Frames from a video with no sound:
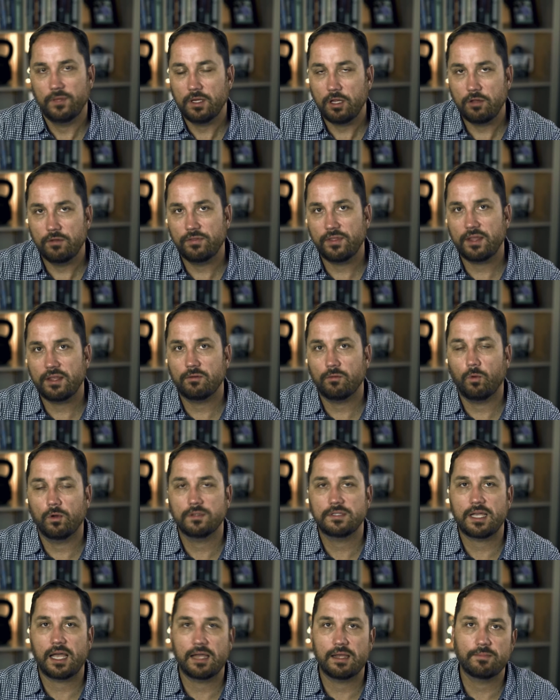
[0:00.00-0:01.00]
And you think,
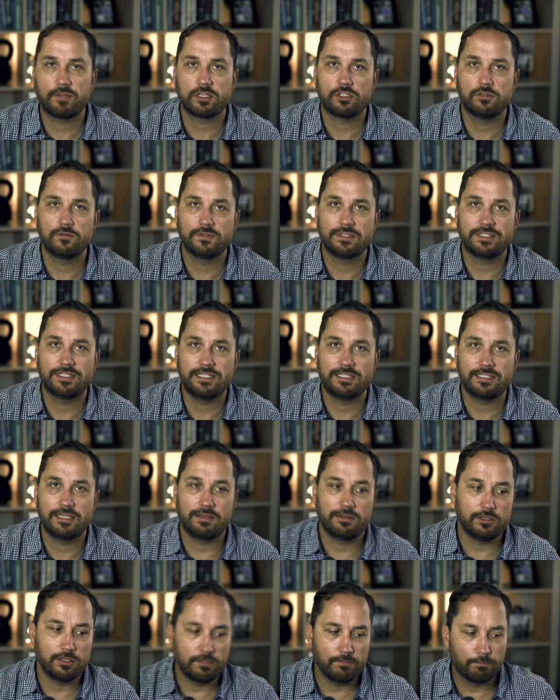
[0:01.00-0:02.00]
well, tying my shoes is
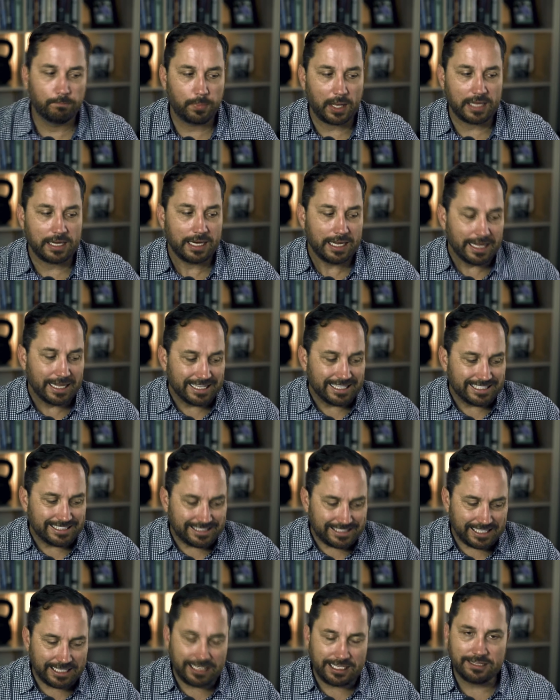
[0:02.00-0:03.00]
easy. But
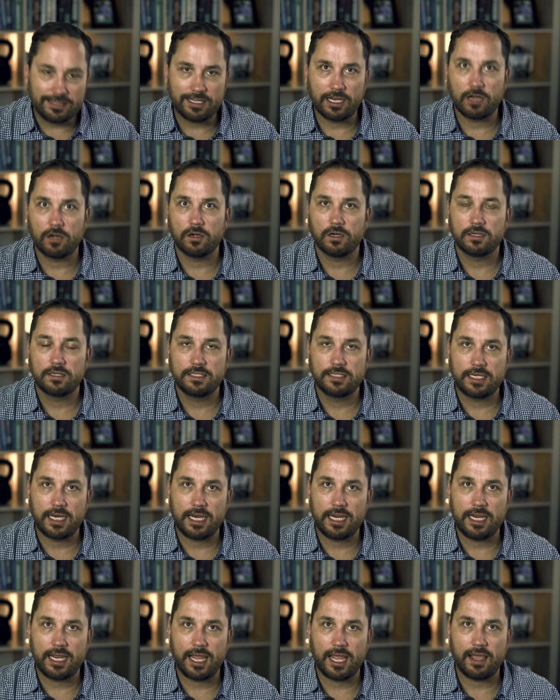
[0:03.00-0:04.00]
sitting there
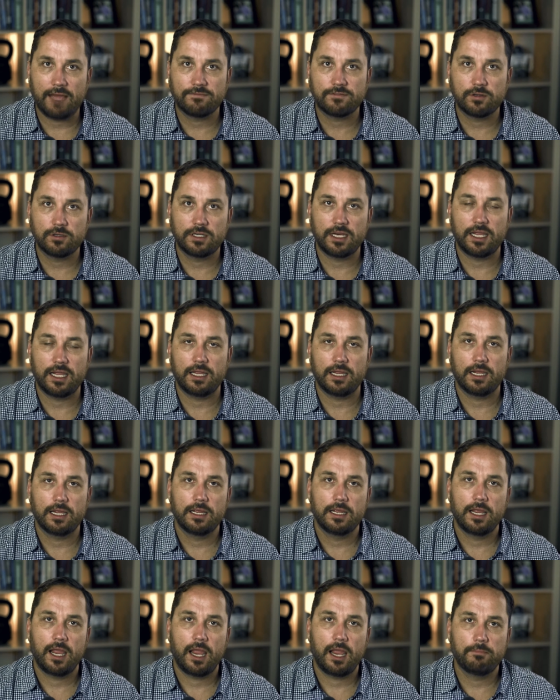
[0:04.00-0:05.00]
day after day
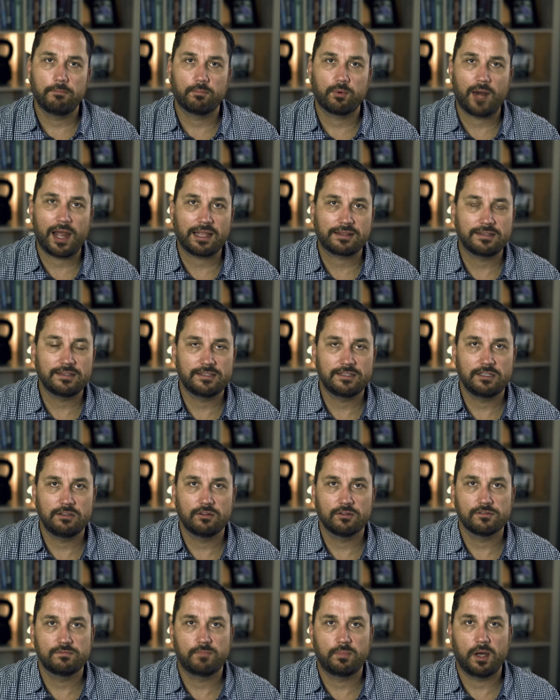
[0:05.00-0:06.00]
and
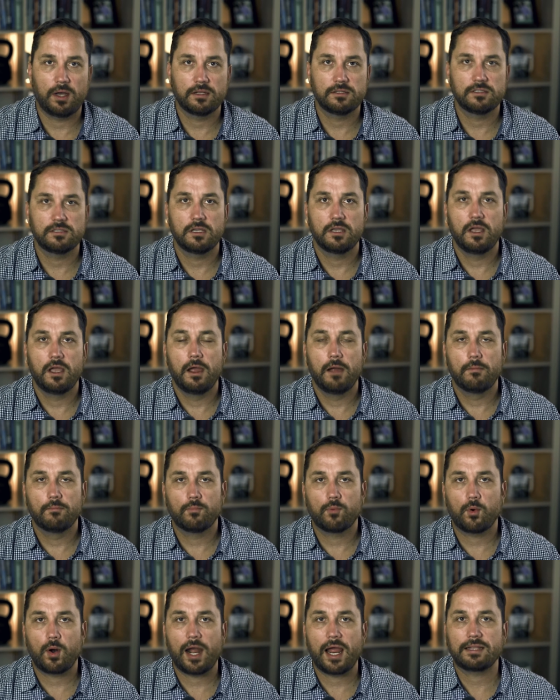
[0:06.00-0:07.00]
practicing those putts,
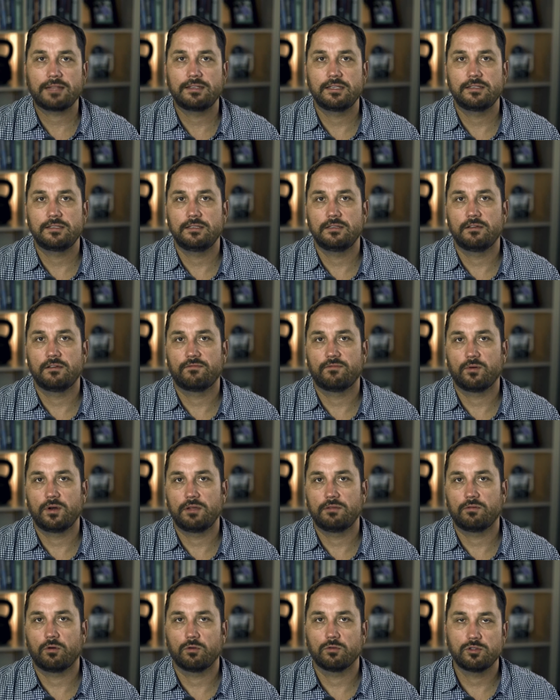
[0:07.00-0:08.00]
practicing the
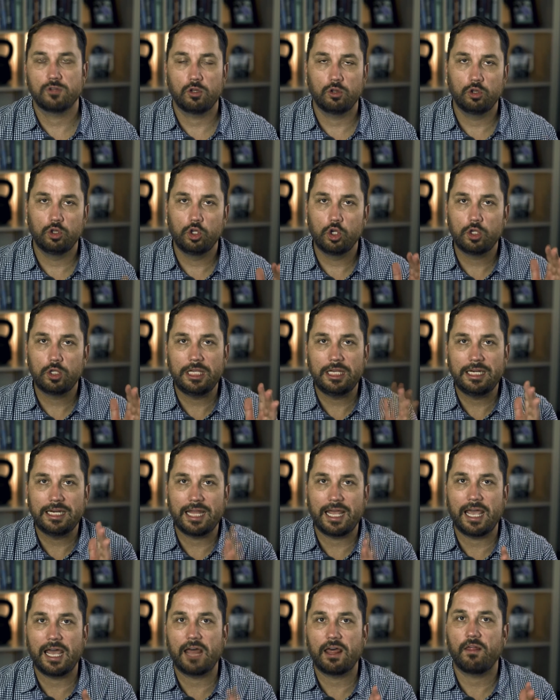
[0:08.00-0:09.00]
free throws,
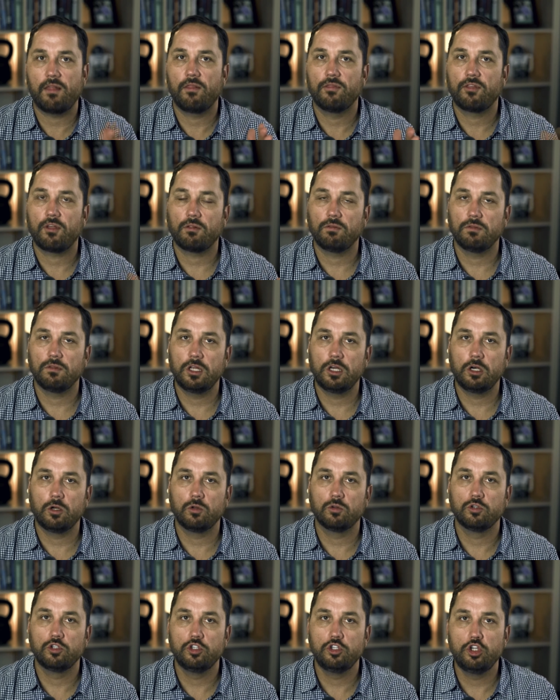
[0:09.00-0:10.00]
looking at the
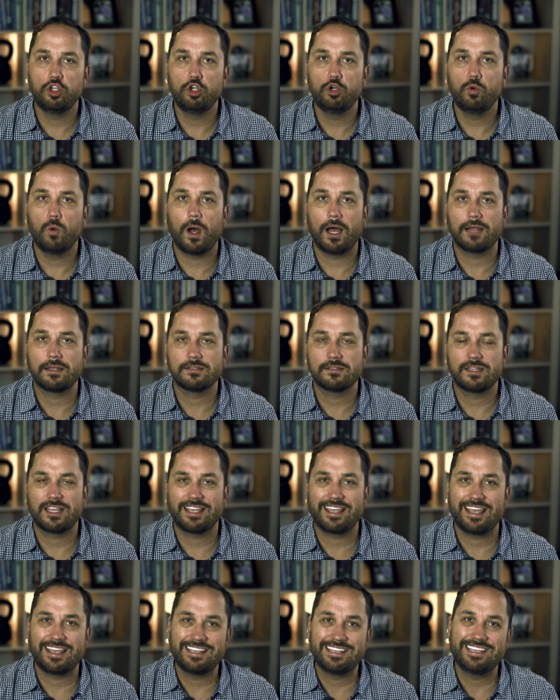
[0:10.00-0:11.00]
little nuance
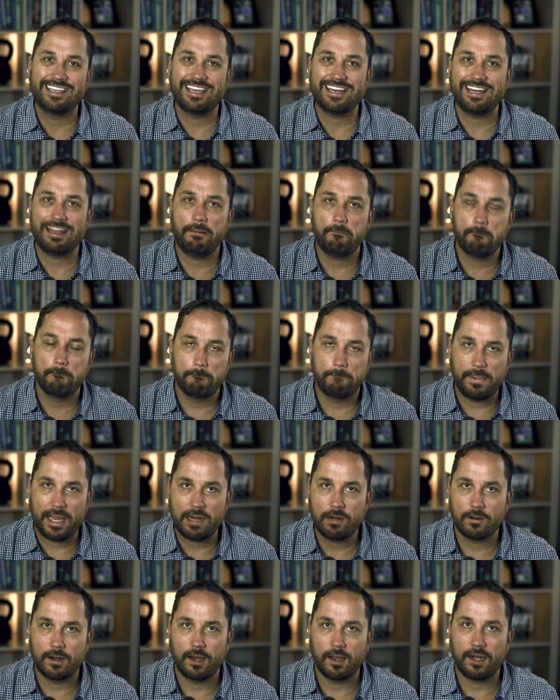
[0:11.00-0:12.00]
thing and getting
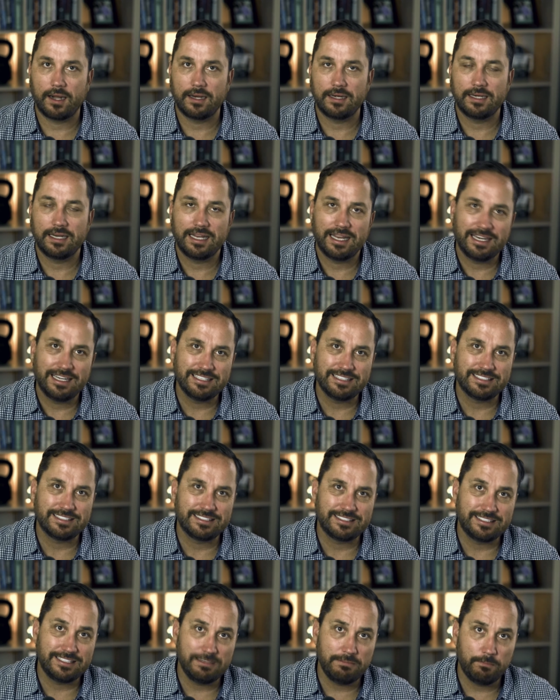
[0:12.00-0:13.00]
better at it, it is
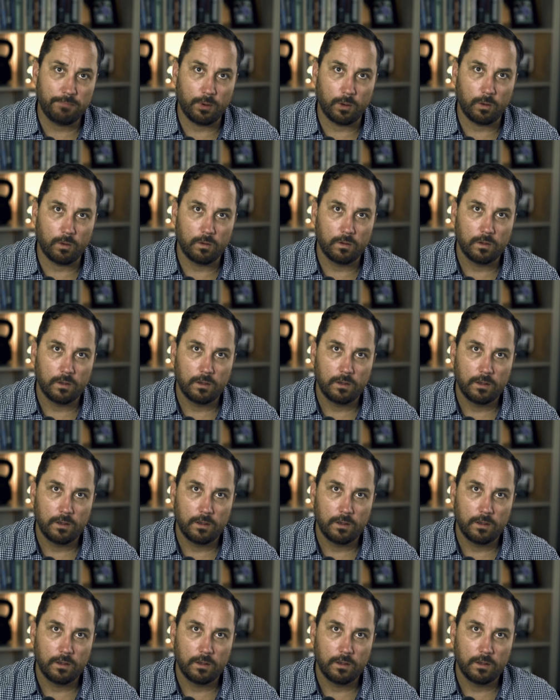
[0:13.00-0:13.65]
simple,